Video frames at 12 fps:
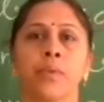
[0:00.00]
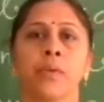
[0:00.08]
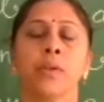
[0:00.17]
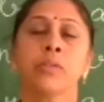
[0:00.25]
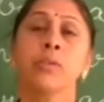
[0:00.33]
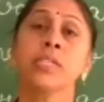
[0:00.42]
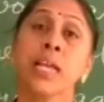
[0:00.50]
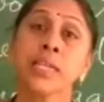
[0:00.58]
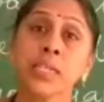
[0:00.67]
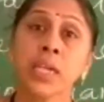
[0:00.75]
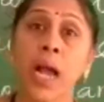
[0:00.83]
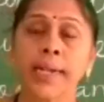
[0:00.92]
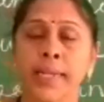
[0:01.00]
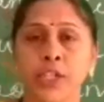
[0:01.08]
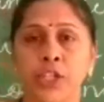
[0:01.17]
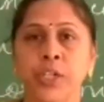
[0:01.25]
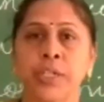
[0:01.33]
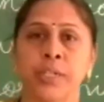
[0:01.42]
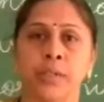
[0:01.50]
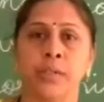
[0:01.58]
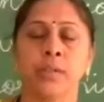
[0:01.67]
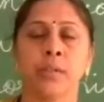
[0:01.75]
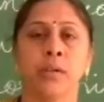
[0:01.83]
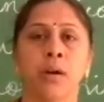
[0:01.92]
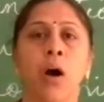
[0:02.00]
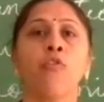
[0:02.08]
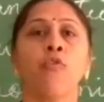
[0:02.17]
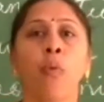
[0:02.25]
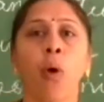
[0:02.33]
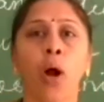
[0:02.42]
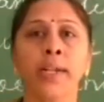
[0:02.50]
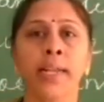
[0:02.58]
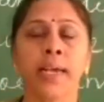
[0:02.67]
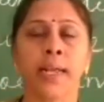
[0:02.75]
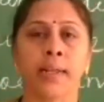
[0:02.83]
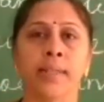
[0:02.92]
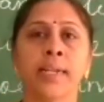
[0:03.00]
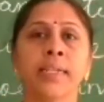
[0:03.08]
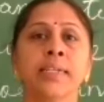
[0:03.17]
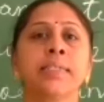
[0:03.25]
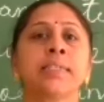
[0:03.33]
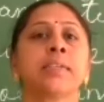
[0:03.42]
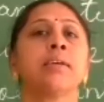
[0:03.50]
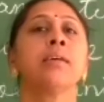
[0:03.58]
So such condition of water that is